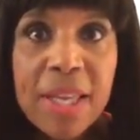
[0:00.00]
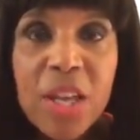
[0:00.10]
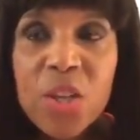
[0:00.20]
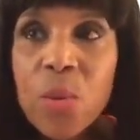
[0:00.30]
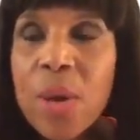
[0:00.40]

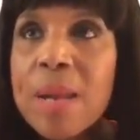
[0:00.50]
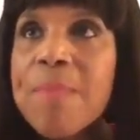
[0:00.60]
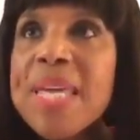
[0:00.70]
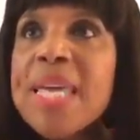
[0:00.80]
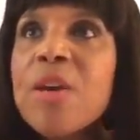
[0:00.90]
You want to
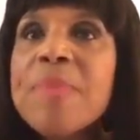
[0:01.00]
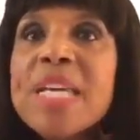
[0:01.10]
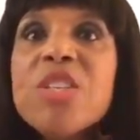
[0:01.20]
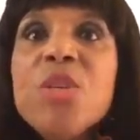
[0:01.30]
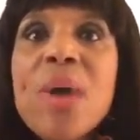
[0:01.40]
be here
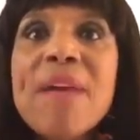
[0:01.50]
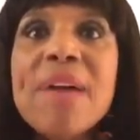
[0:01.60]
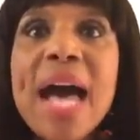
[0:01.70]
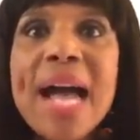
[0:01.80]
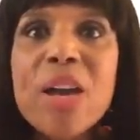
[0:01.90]
because you have
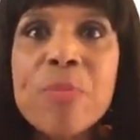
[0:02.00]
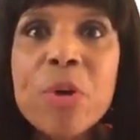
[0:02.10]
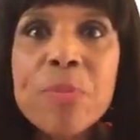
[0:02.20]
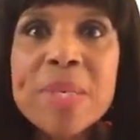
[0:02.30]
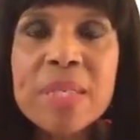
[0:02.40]
a higher
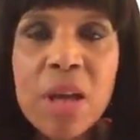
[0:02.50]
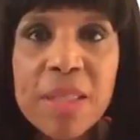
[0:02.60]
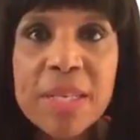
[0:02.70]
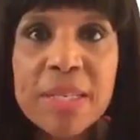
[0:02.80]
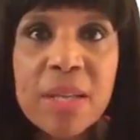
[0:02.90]
purpose
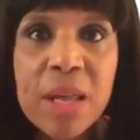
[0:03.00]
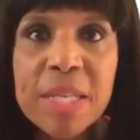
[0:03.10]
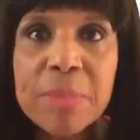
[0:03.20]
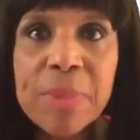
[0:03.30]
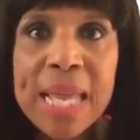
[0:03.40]
on
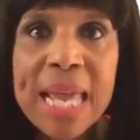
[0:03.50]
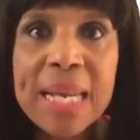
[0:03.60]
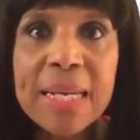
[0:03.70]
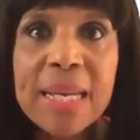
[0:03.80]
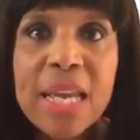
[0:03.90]
this
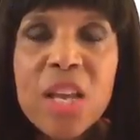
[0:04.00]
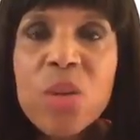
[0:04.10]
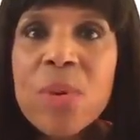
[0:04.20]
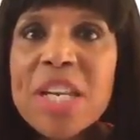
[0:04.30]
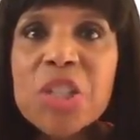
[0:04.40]
planet.
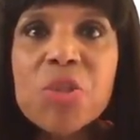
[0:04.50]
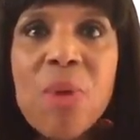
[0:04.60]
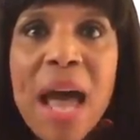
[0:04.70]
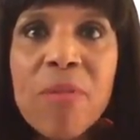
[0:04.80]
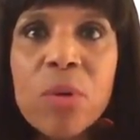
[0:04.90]
You want to
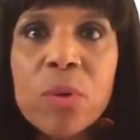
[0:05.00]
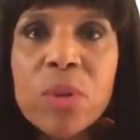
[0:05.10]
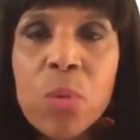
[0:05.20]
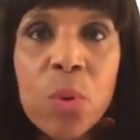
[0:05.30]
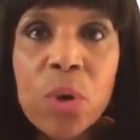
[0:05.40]
travel
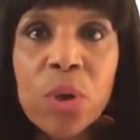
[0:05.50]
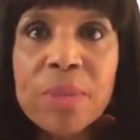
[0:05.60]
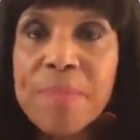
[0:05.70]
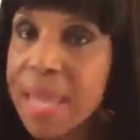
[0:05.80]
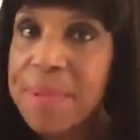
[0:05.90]
the
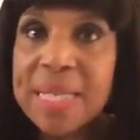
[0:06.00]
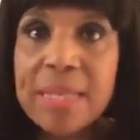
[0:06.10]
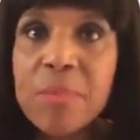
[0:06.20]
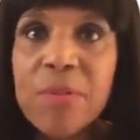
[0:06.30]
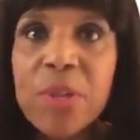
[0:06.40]
world, maybe
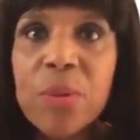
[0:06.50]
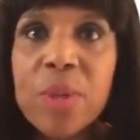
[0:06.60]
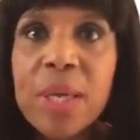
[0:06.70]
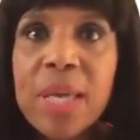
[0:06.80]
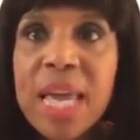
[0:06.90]
some of you.
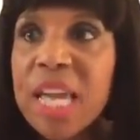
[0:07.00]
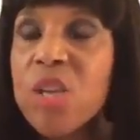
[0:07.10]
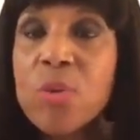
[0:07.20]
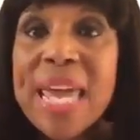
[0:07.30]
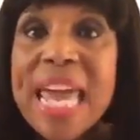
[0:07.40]
And
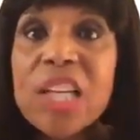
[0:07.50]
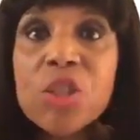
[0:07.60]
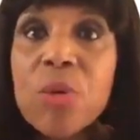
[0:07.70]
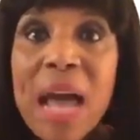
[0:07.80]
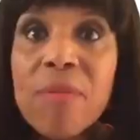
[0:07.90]
you can't
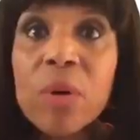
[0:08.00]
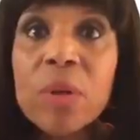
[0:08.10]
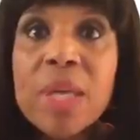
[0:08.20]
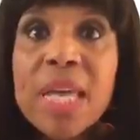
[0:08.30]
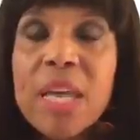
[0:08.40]

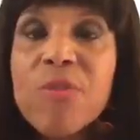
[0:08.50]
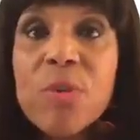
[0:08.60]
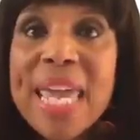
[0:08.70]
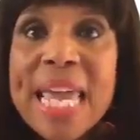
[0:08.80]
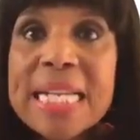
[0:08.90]
travel if you
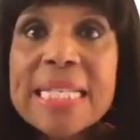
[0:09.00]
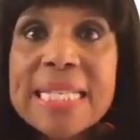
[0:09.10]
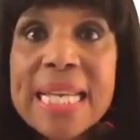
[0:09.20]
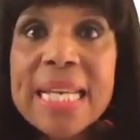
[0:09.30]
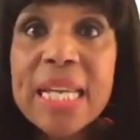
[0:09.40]
can't
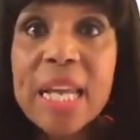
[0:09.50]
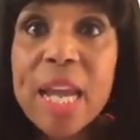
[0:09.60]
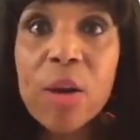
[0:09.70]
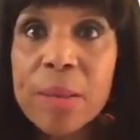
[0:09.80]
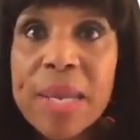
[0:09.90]
sit in
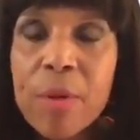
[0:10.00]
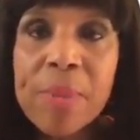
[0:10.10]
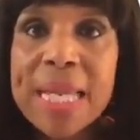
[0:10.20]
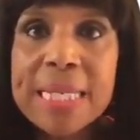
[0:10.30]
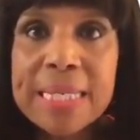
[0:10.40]
an
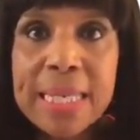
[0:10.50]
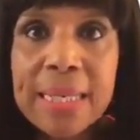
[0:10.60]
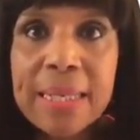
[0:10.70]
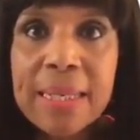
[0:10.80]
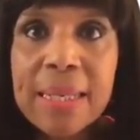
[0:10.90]
airplane seat.